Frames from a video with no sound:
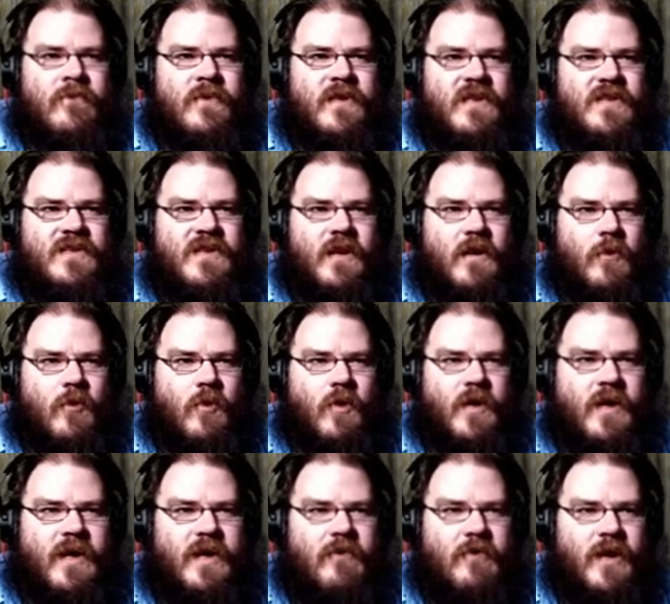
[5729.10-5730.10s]
So I'm
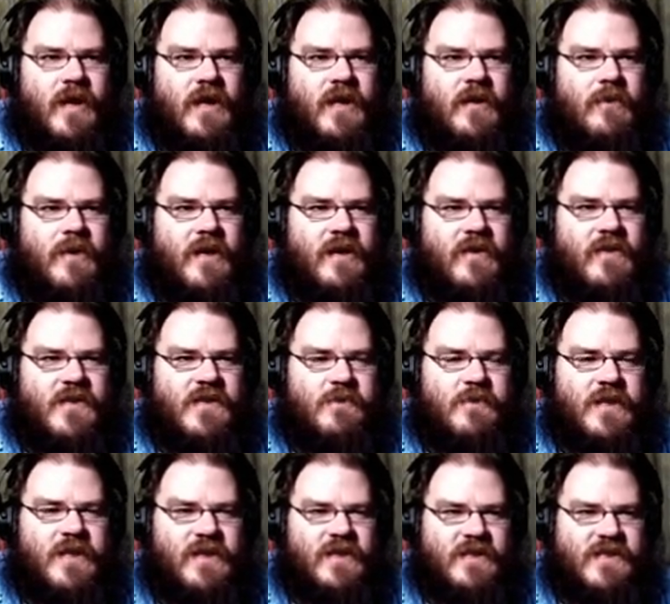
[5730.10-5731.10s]
worried when I come out of this
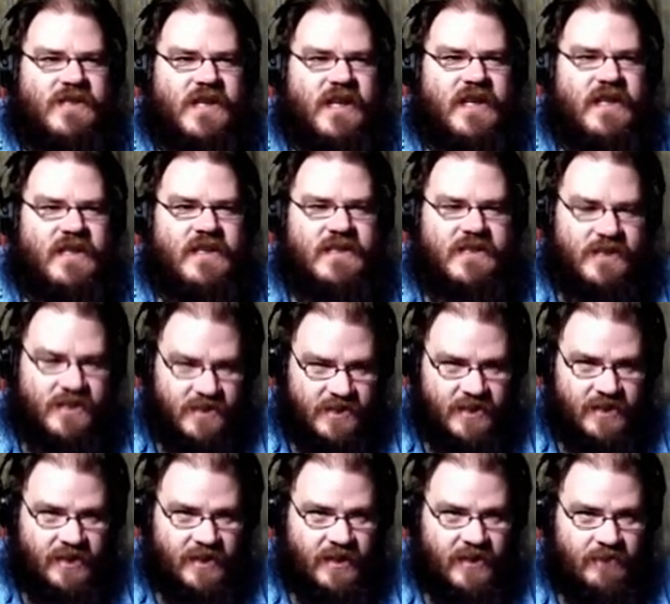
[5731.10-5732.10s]
pit, the scientist is going
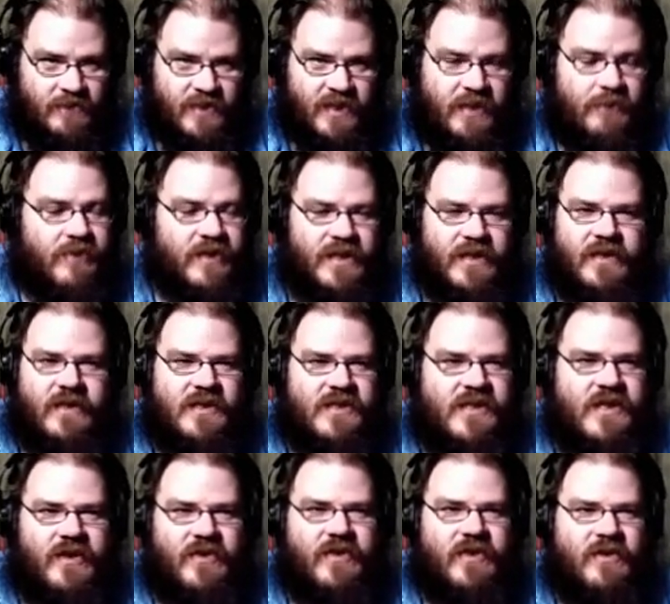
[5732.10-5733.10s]
to get me. But there's
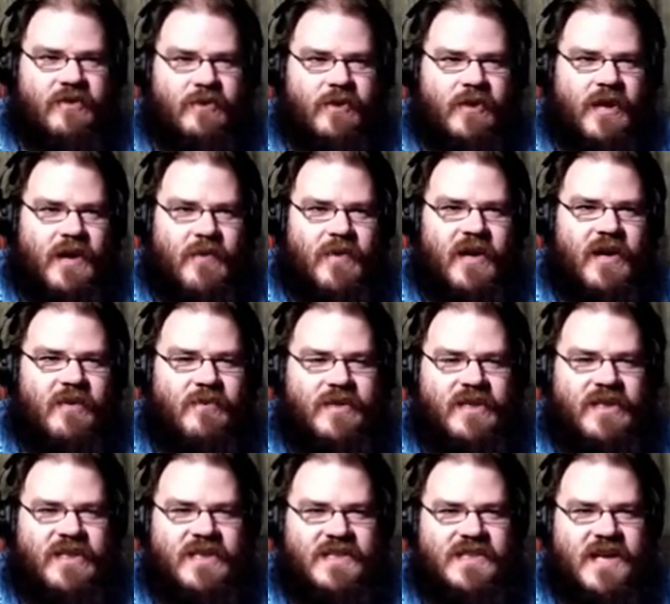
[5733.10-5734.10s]
nothing to worry about
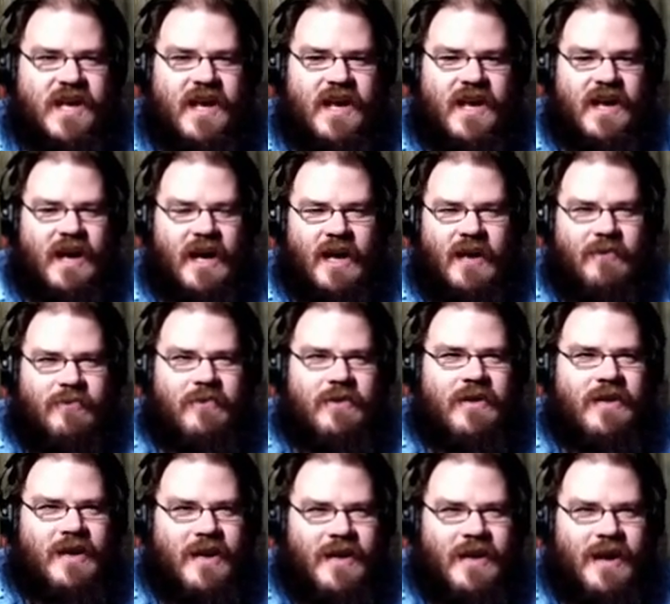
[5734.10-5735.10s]
because
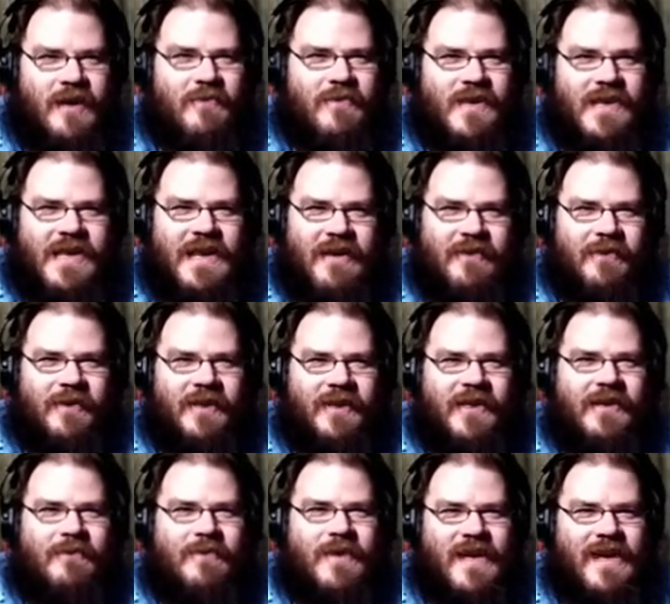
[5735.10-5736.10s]
I'm never
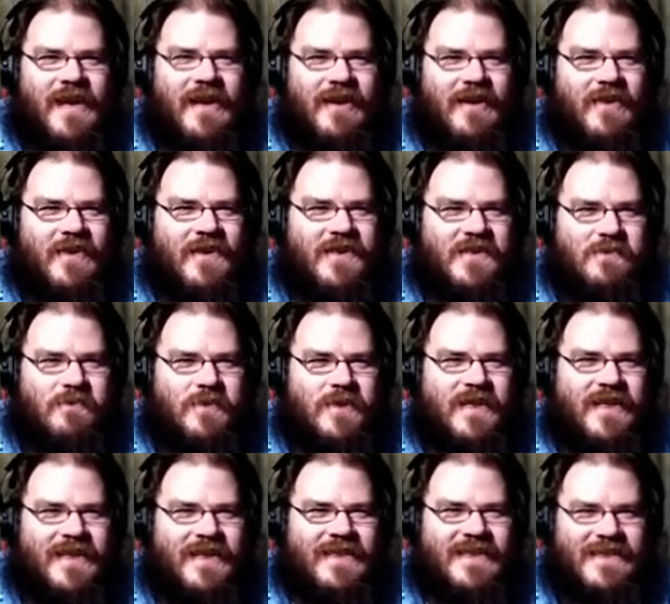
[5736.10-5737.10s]
coming out of this
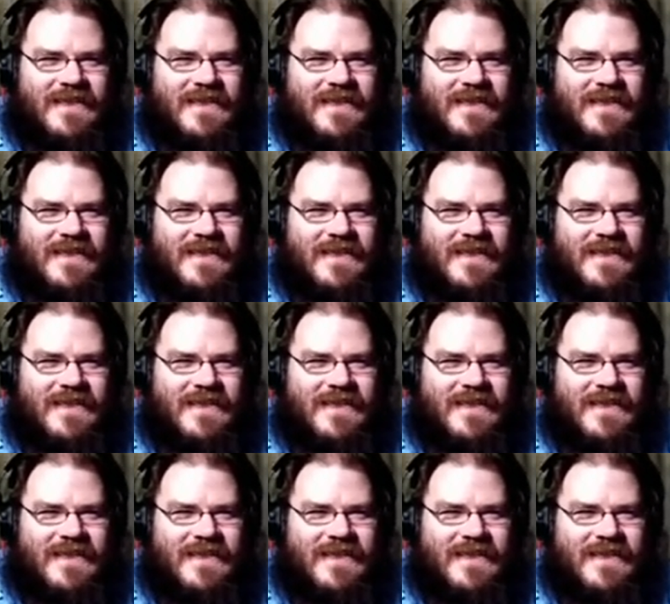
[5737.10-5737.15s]
pit.